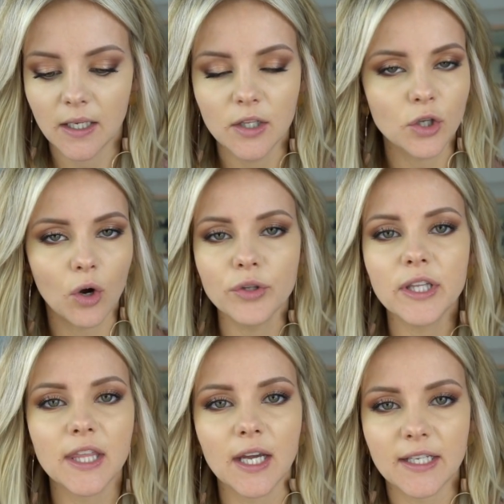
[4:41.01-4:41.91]
The
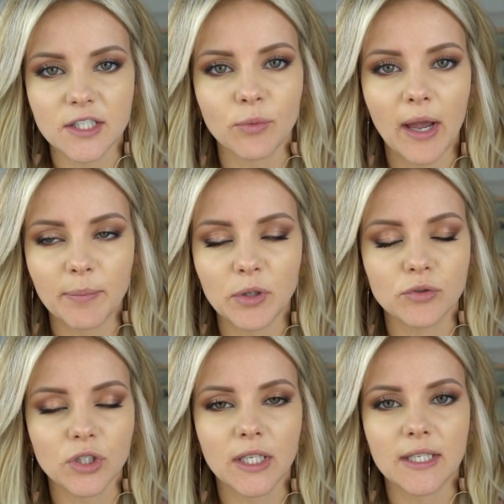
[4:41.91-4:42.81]
only thing I swipe
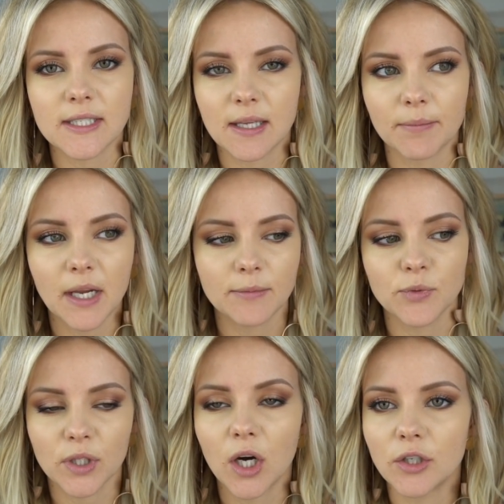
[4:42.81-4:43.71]
usually is sometimes
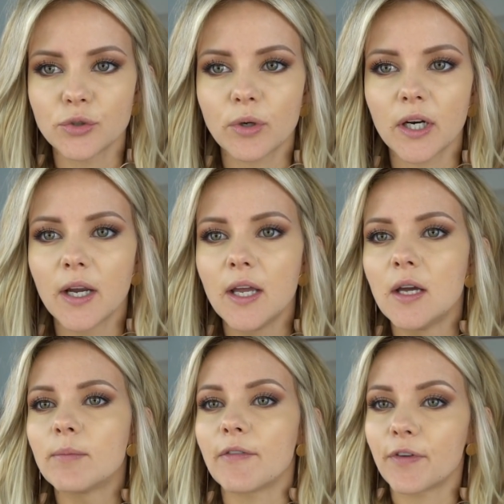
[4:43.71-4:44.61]
with contour,
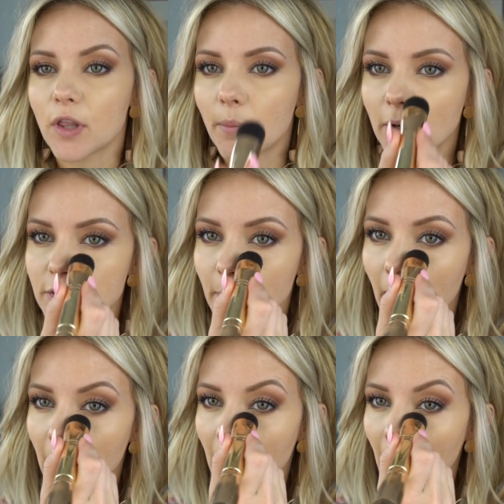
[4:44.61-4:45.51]
but for the most
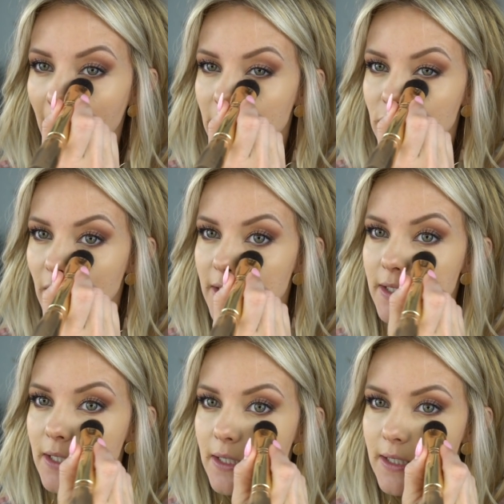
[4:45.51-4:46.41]
part, I
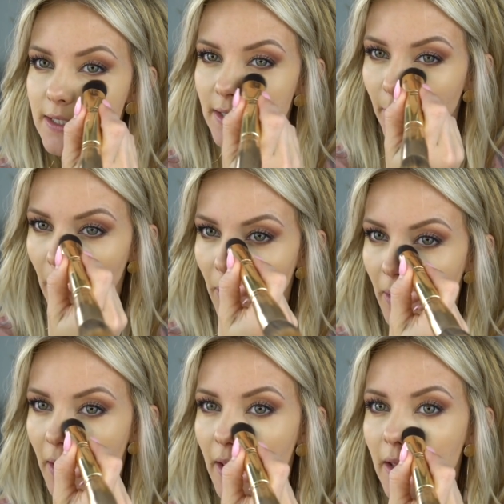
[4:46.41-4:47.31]
just
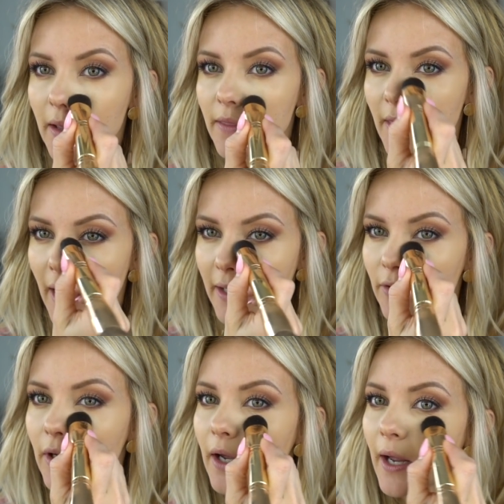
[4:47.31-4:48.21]
stipple. Then
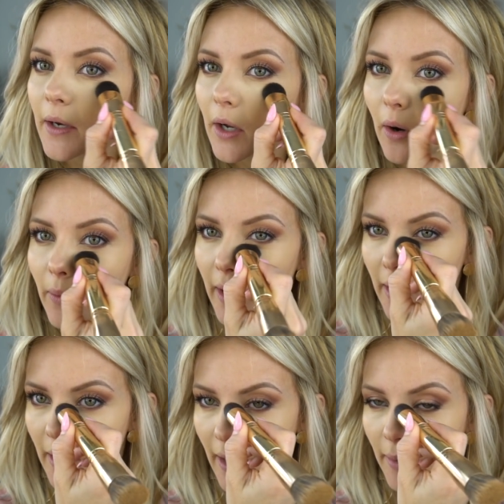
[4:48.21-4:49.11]
you can kind of go
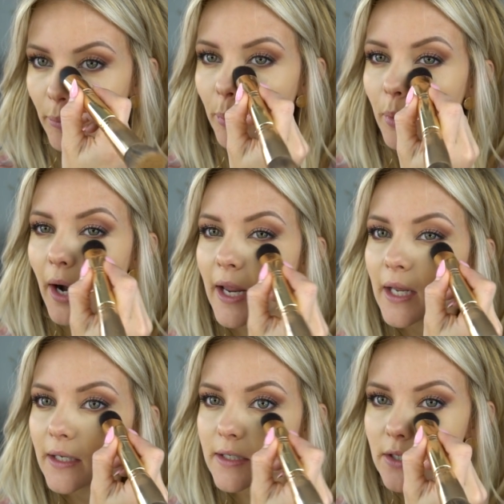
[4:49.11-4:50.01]
in and brighten.